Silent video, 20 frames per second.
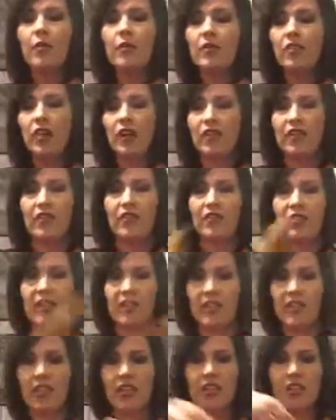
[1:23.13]
It's got the
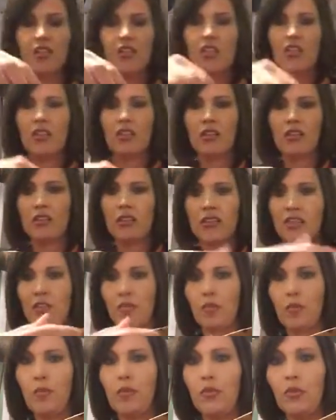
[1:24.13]
vintage
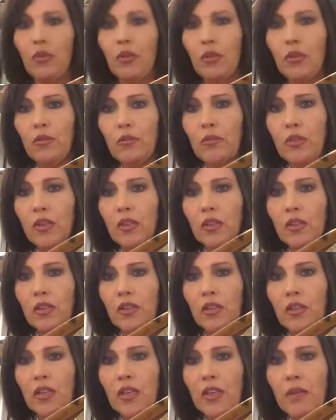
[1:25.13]
zipper pull, you can
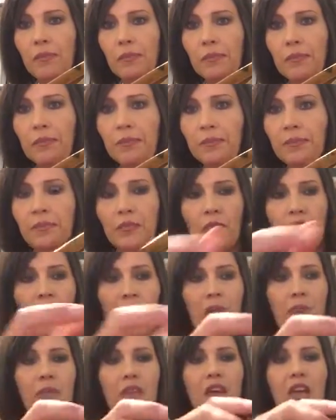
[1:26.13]
see,
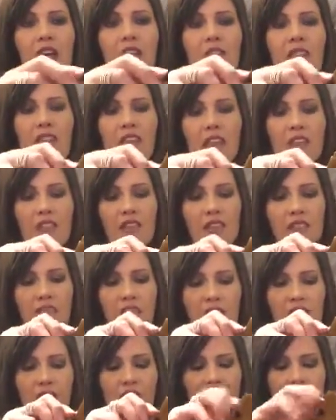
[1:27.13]
okay? The
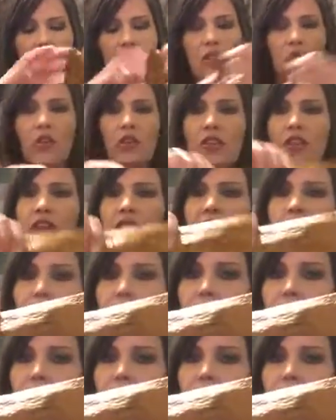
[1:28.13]
inside of it, and then of course it has the